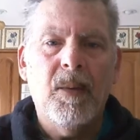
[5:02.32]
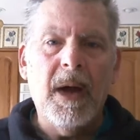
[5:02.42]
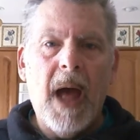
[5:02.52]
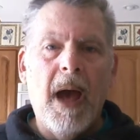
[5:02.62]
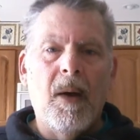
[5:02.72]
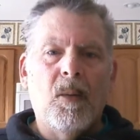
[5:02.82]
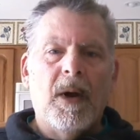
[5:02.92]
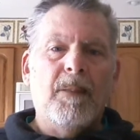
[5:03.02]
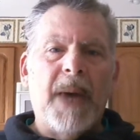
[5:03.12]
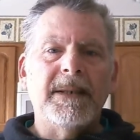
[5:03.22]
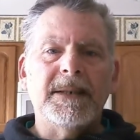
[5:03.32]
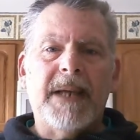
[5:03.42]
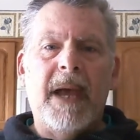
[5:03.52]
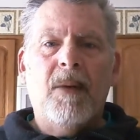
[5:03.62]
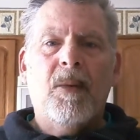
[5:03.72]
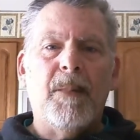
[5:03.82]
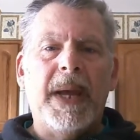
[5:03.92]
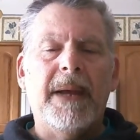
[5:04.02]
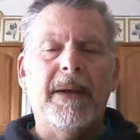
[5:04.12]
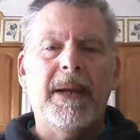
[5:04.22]
What am I going to say? What am
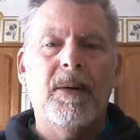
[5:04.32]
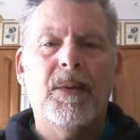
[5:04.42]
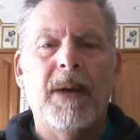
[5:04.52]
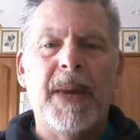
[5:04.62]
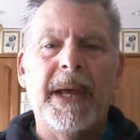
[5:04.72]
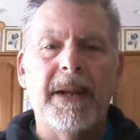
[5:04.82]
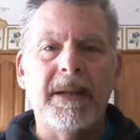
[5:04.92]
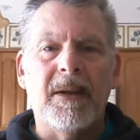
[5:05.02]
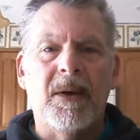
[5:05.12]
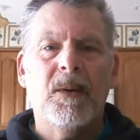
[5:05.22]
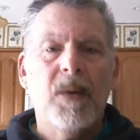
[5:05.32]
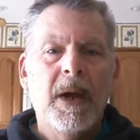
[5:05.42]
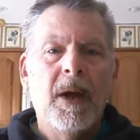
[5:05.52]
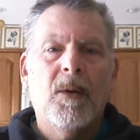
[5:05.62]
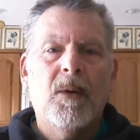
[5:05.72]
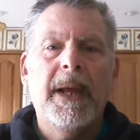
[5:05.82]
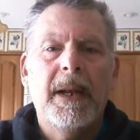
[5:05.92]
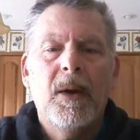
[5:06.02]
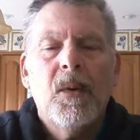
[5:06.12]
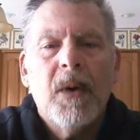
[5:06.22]
I going to do?
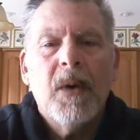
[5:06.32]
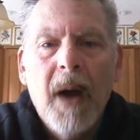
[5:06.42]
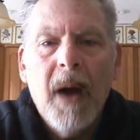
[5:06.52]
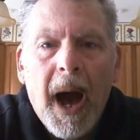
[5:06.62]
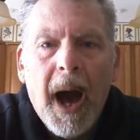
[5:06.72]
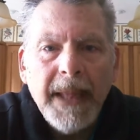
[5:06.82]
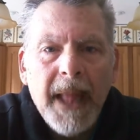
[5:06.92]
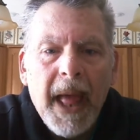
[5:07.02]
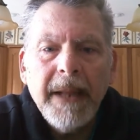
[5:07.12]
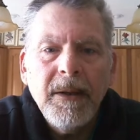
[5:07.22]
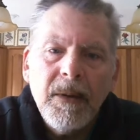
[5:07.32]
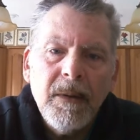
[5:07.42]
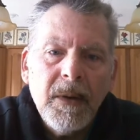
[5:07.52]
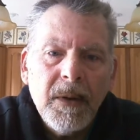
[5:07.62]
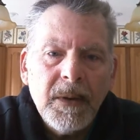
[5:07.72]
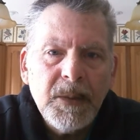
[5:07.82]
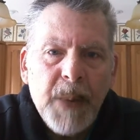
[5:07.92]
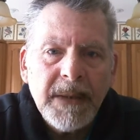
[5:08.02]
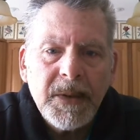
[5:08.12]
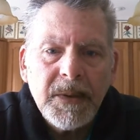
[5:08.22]
Right? Or online, your
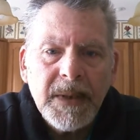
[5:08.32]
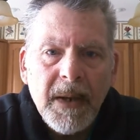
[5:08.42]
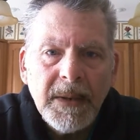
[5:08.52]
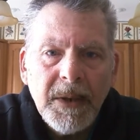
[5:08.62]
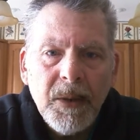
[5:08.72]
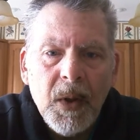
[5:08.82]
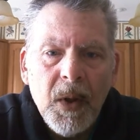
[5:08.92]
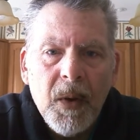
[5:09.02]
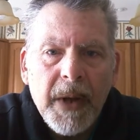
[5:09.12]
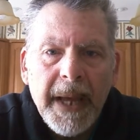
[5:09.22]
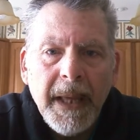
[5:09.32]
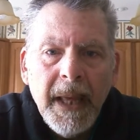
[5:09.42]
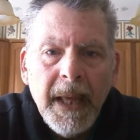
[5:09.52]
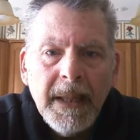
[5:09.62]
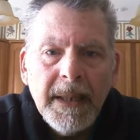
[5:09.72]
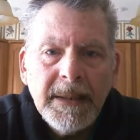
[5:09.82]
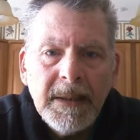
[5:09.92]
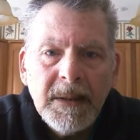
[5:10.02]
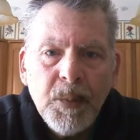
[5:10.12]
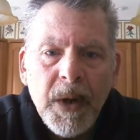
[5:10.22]
sponsor tells you, well, okay, this
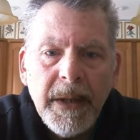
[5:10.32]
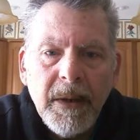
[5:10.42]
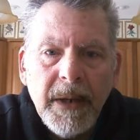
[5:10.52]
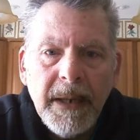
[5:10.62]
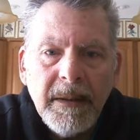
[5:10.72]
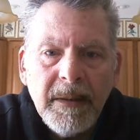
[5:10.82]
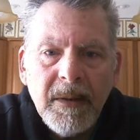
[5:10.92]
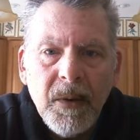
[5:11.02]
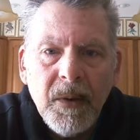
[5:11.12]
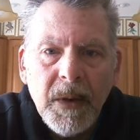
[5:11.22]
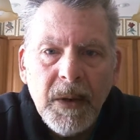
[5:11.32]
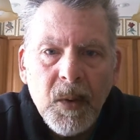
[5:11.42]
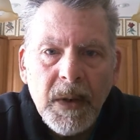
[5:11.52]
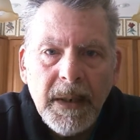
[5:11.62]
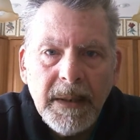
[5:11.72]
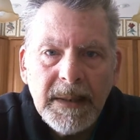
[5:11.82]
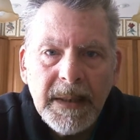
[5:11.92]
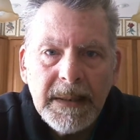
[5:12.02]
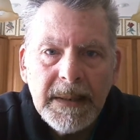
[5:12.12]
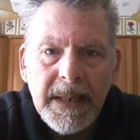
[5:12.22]
is what you need to do in order to
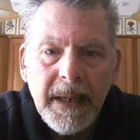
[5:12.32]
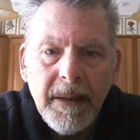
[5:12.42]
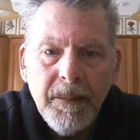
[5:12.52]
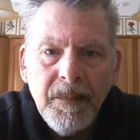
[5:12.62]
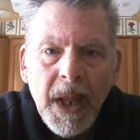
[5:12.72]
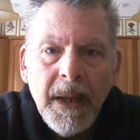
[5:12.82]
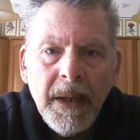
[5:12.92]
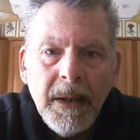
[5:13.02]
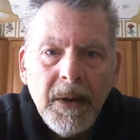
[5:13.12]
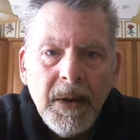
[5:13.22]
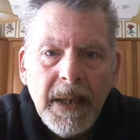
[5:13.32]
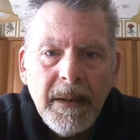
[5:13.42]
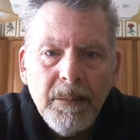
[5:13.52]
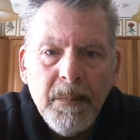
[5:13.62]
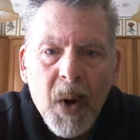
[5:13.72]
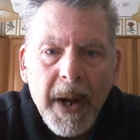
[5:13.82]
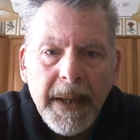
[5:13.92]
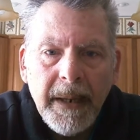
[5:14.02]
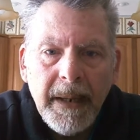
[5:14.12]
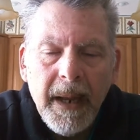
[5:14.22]
succeed. You need to
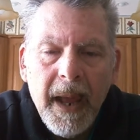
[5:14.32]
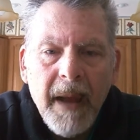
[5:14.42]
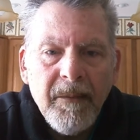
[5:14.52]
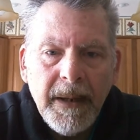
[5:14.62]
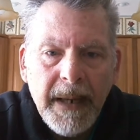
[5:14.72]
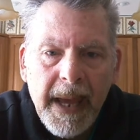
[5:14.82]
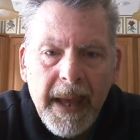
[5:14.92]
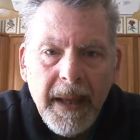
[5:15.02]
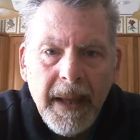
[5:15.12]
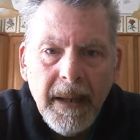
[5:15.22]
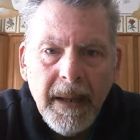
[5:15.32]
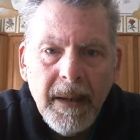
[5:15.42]
market every day.